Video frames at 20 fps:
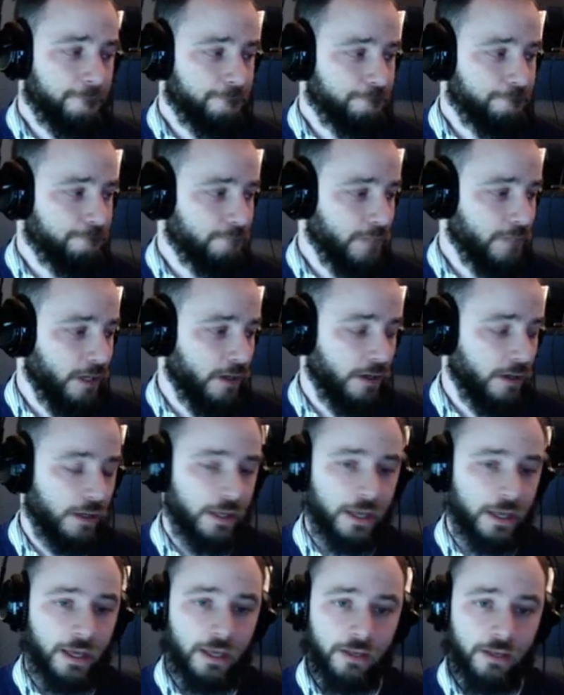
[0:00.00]
Uh,
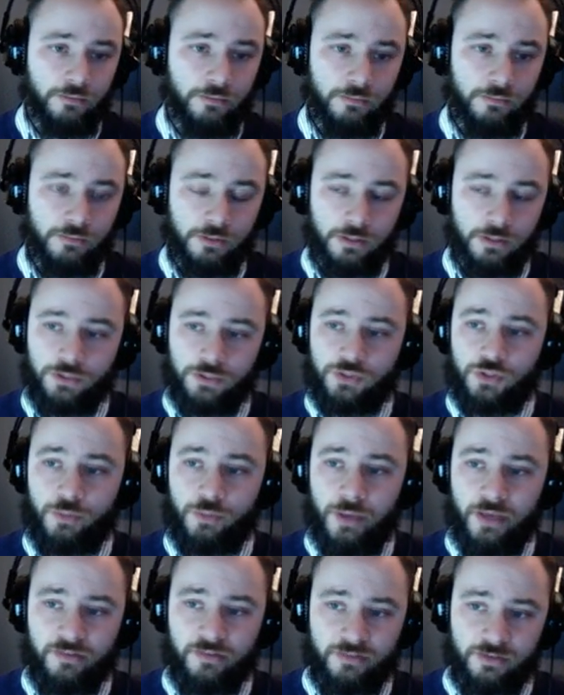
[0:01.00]
and the issue
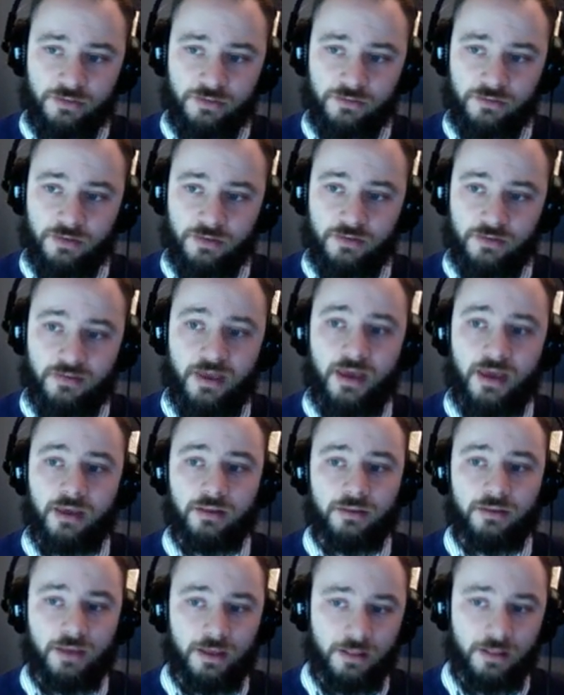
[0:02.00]
basically just says, hey,
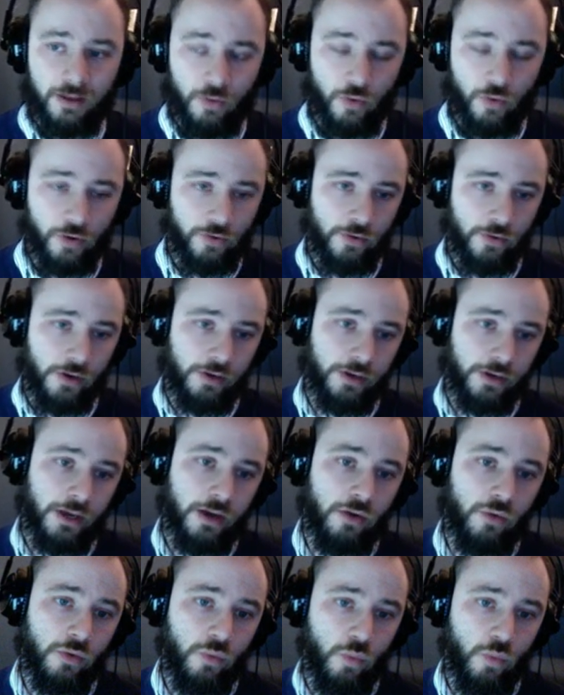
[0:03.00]
take that workaround
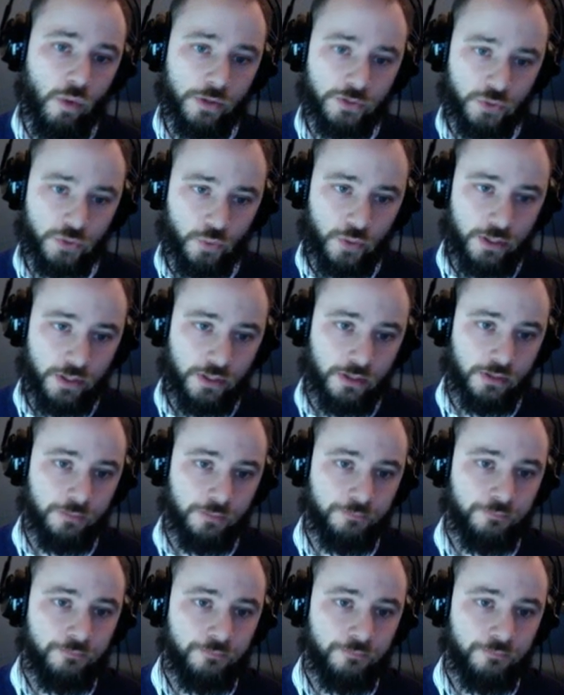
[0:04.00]
out once we